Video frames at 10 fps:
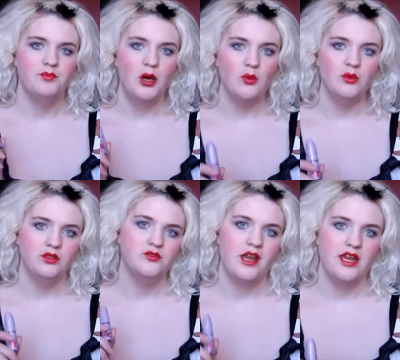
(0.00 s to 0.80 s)

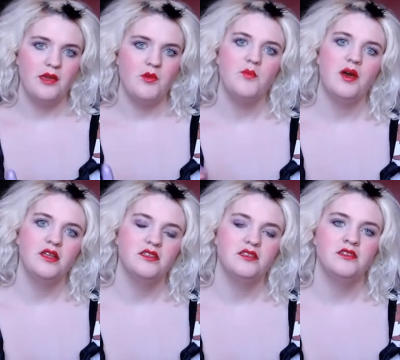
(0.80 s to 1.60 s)
bold red lip,
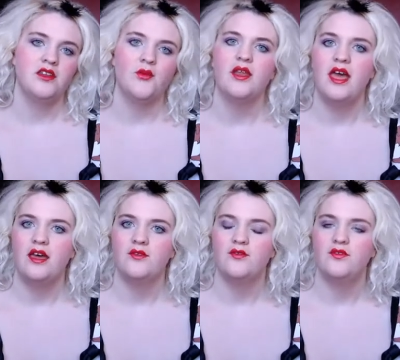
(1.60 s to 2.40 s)
but don't
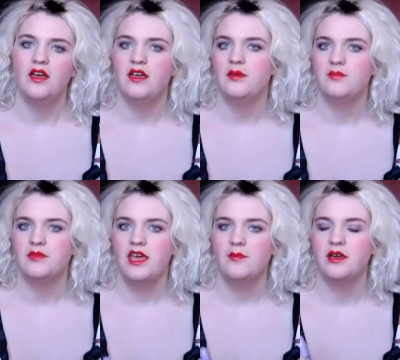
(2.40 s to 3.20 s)
have
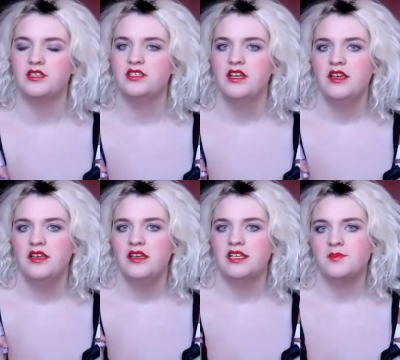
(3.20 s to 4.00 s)
that much
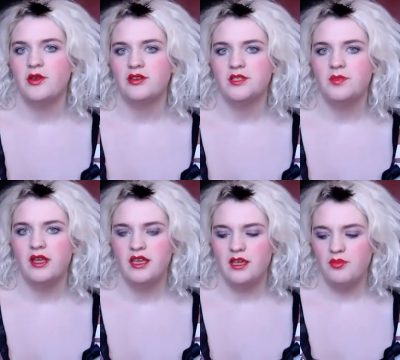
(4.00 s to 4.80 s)
experience
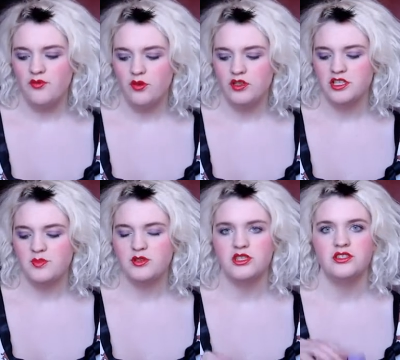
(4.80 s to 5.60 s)
applying it before.
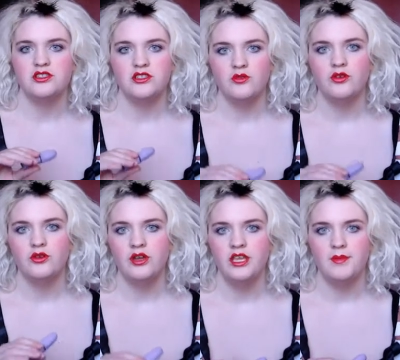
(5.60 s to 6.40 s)
Just because this is so
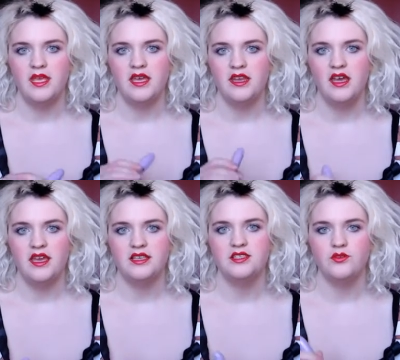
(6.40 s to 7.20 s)
creamy and
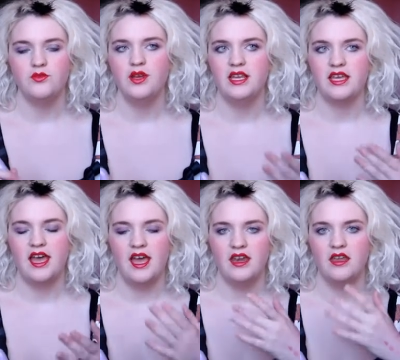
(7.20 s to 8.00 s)
nice, you really
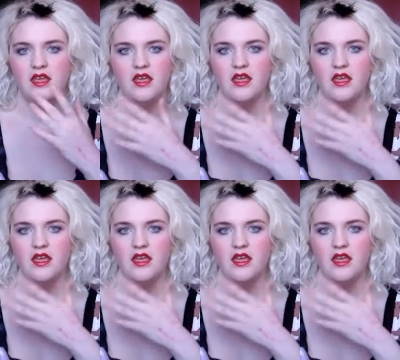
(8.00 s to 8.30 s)
can